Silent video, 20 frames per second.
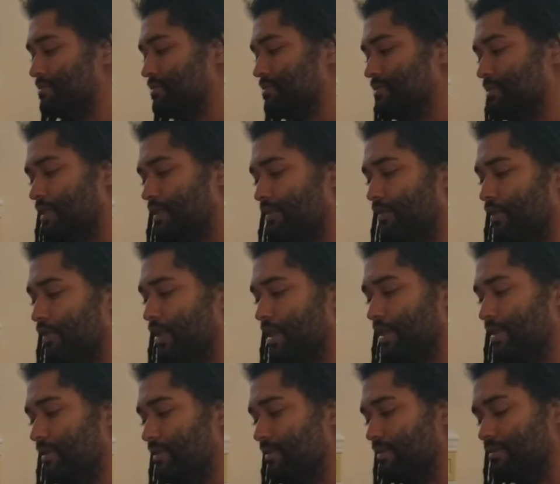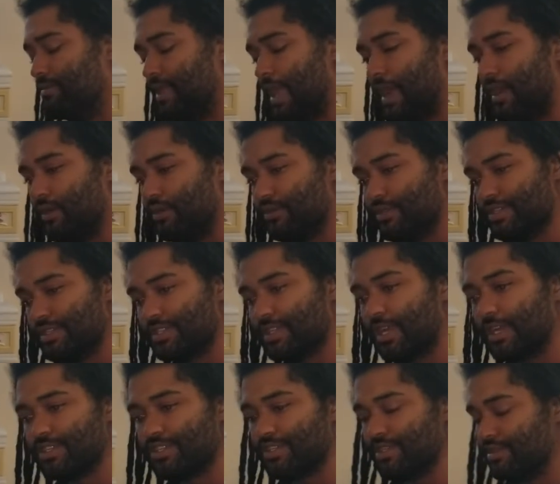avoid that whole
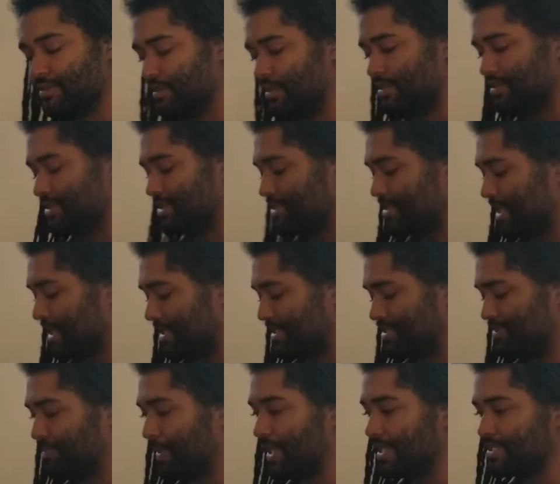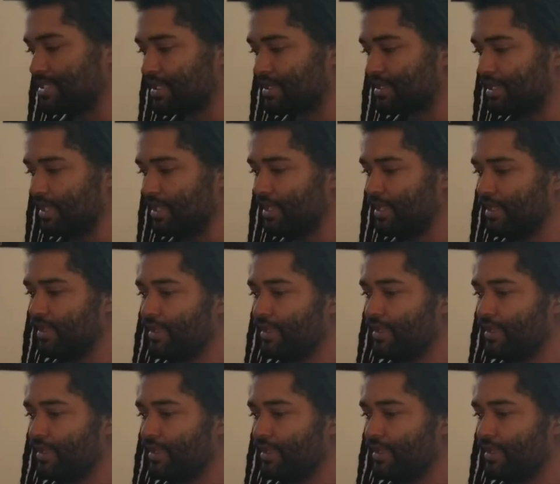discussion, I'll say it's basically